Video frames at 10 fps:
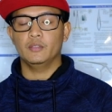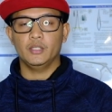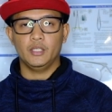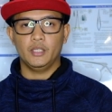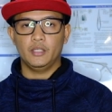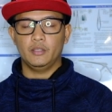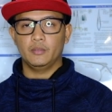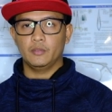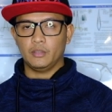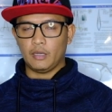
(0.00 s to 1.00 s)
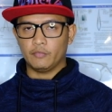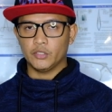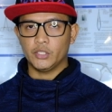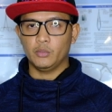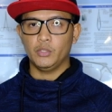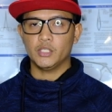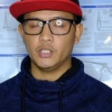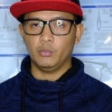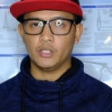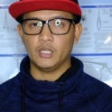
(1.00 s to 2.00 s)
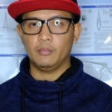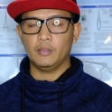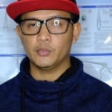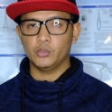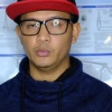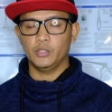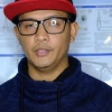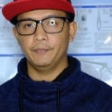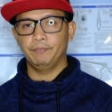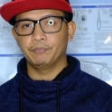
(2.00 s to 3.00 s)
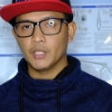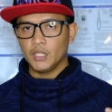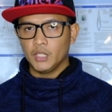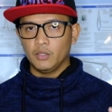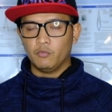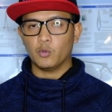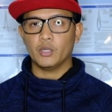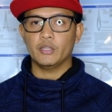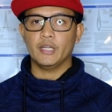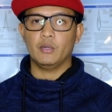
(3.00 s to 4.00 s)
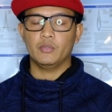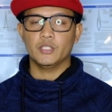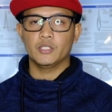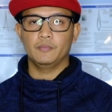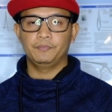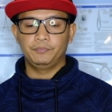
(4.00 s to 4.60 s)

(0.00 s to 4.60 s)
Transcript: And after 10 weeks, it will come up to 400 hours.